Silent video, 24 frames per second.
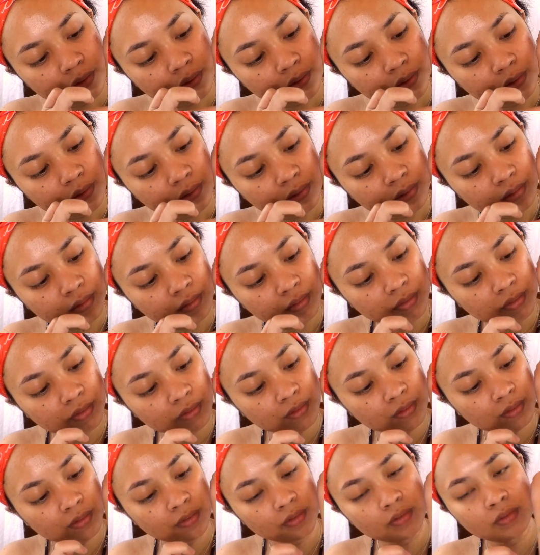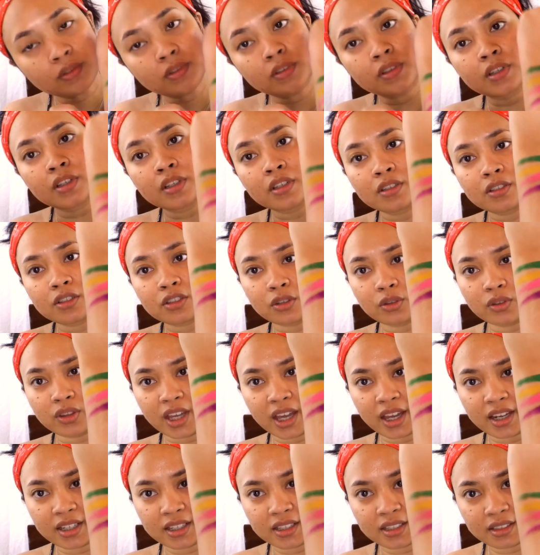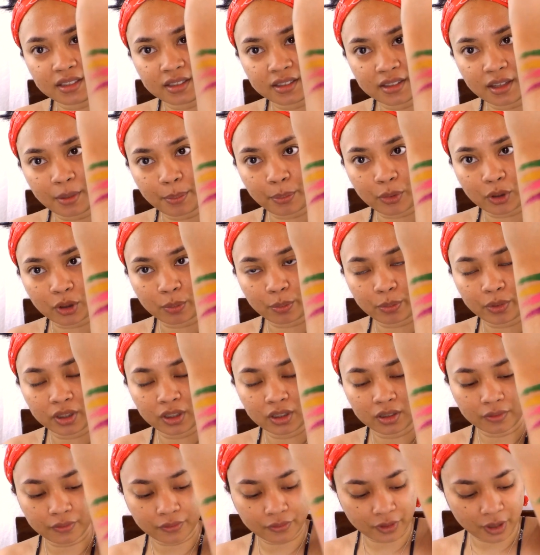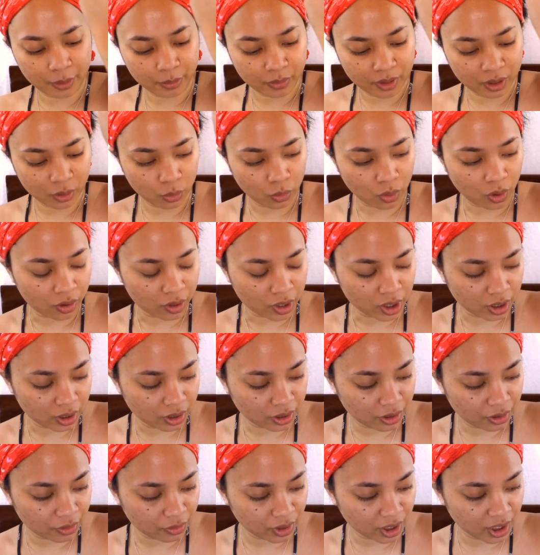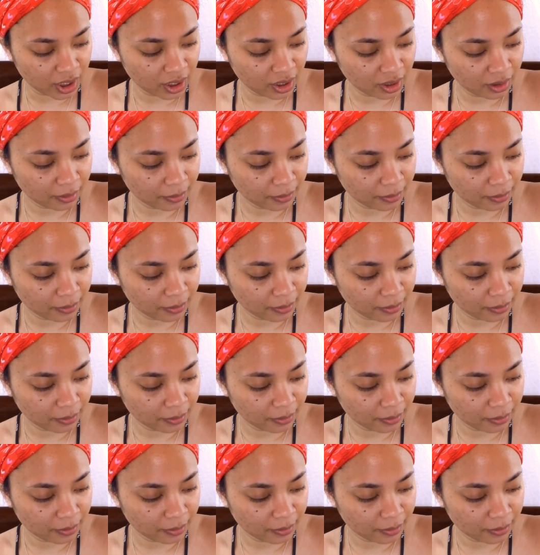is. So that is the purple from the Warrior 3